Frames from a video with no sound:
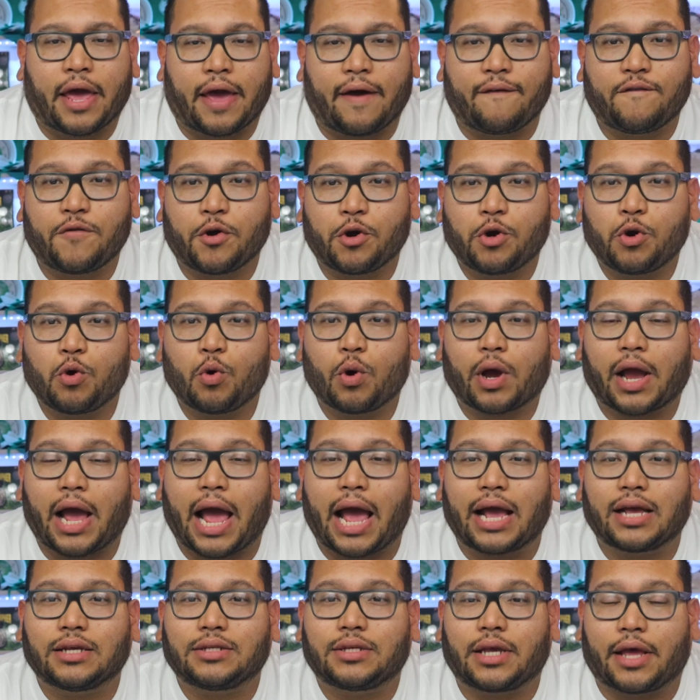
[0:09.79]
If you're new,
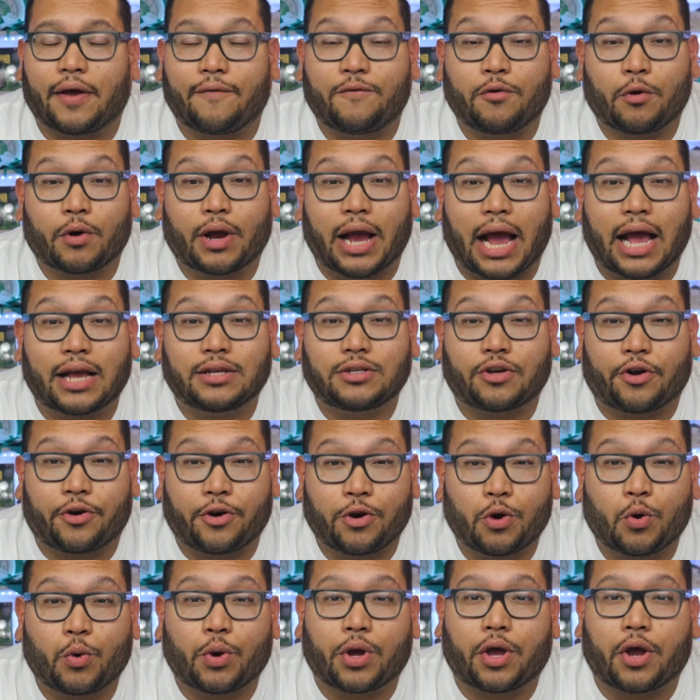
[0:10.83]
guys, if you guys are
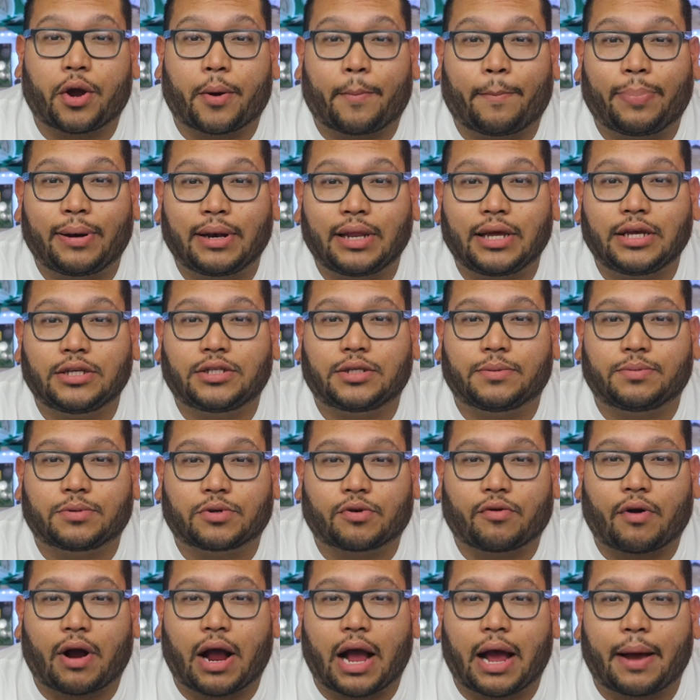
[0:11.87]
new here, please
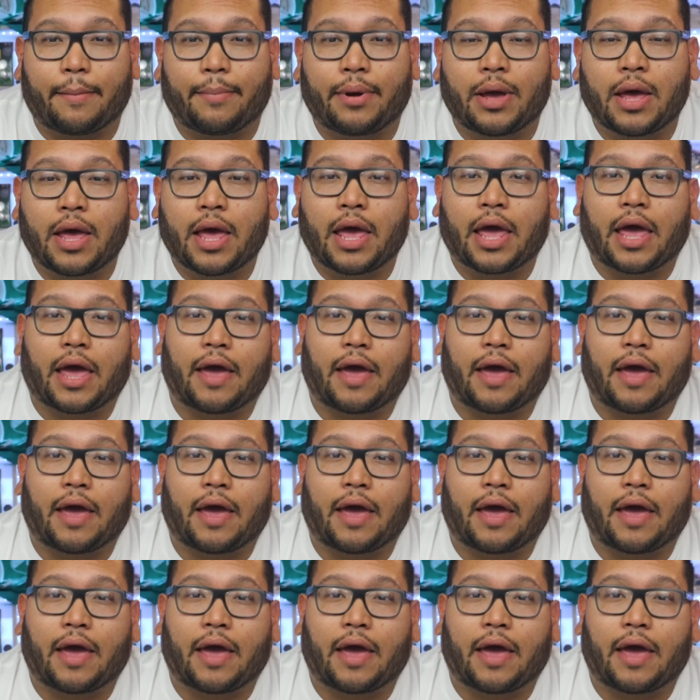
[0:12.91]
subscribe.